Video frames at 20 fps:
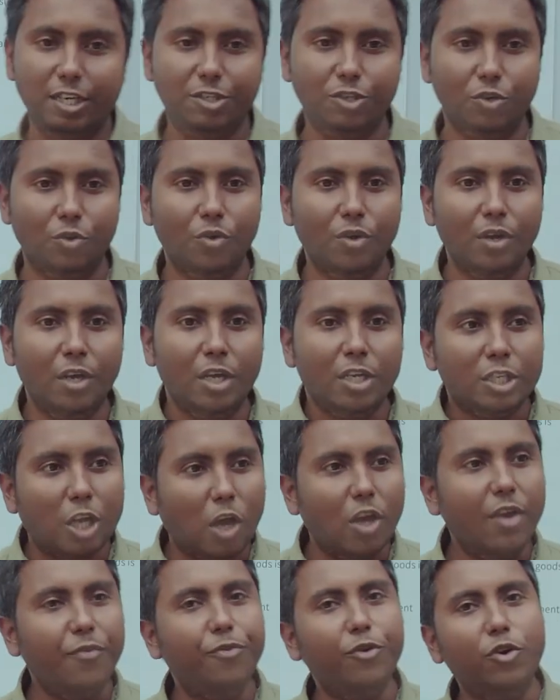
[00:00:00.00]
due. Now,
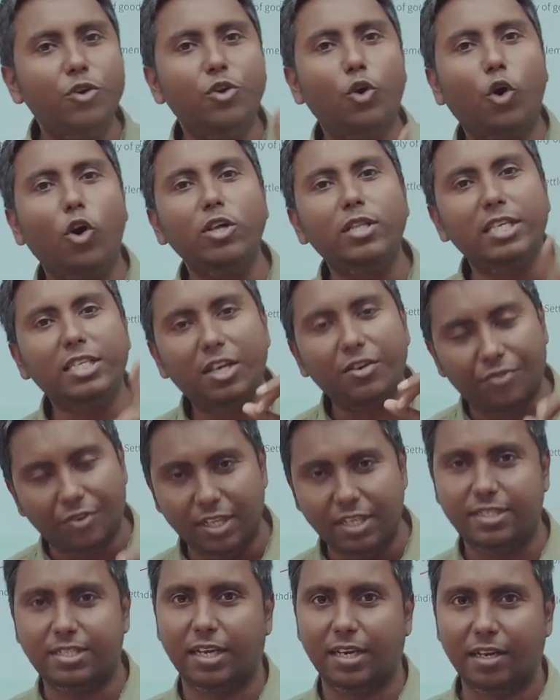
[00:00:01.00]
if you know the
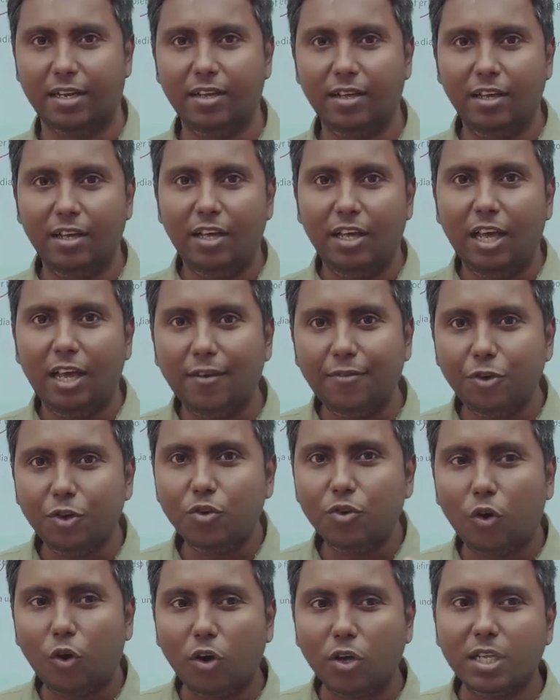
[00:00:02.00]
definition, if you
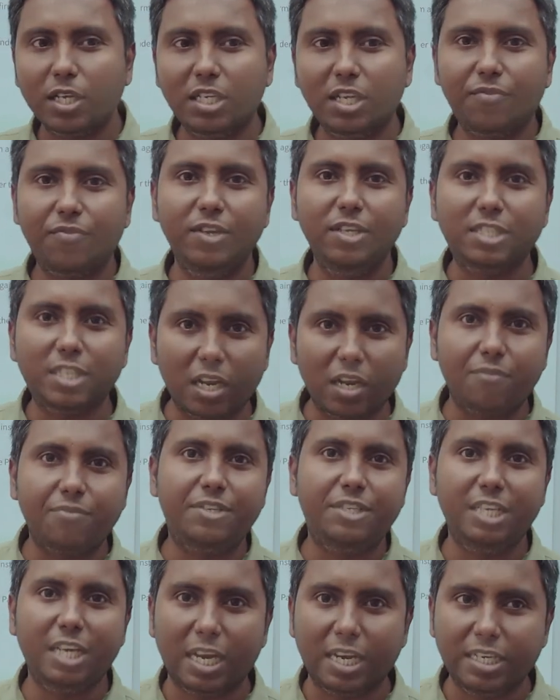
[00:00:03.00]
know the definition of
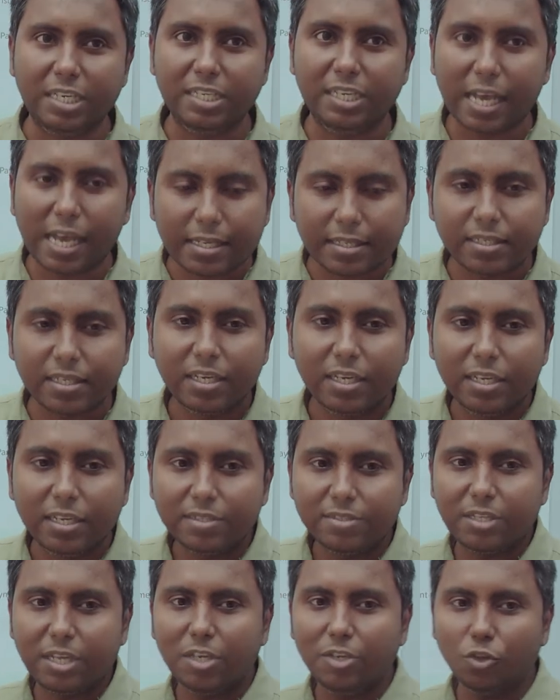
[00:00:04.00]
TREDS,
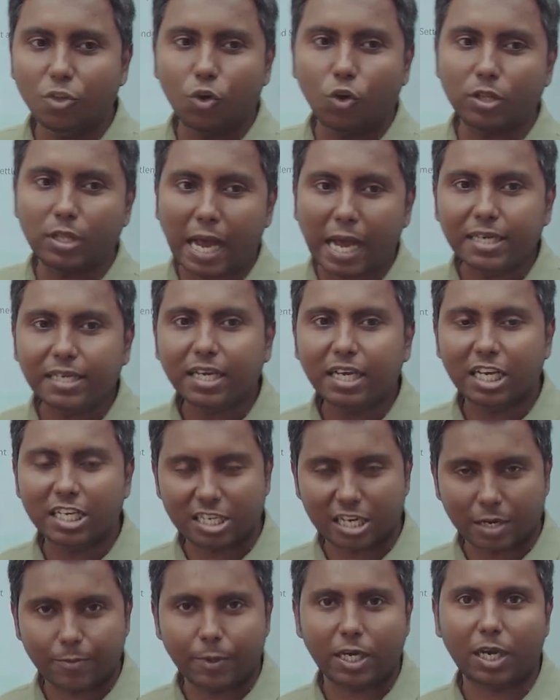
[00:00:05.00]
then you know that
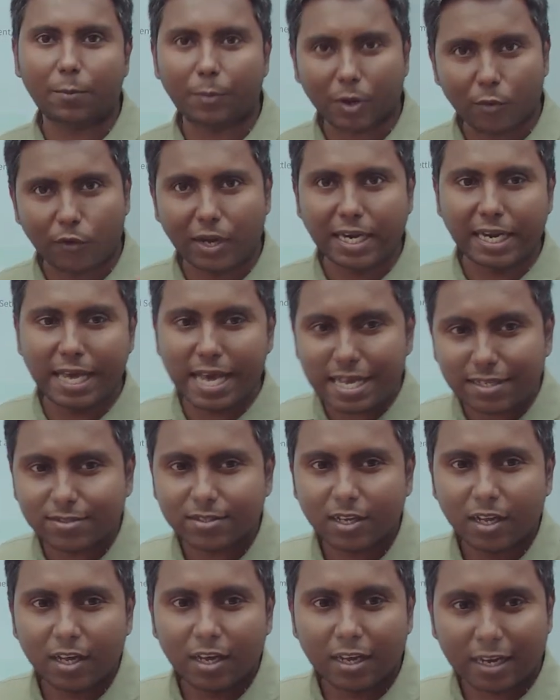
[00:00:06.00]
statement number one is
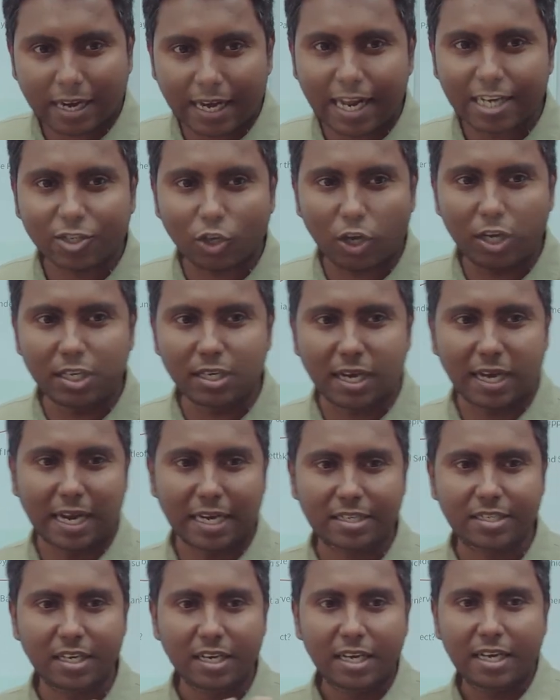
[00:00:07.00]
correct or
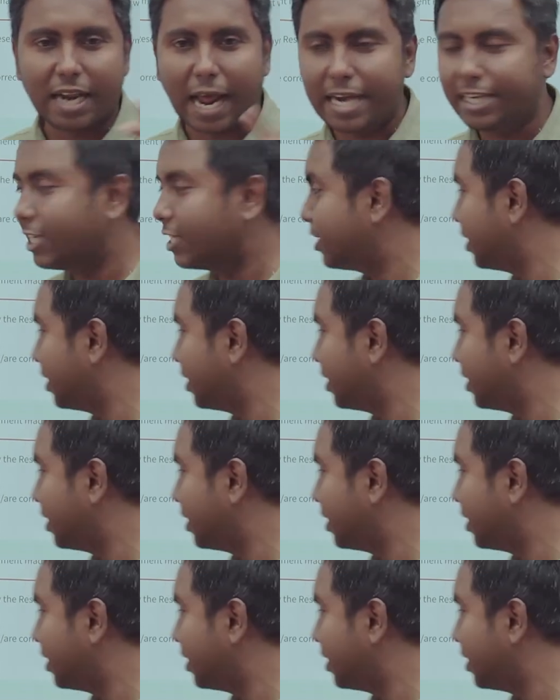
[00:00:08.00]
incorrect. Write it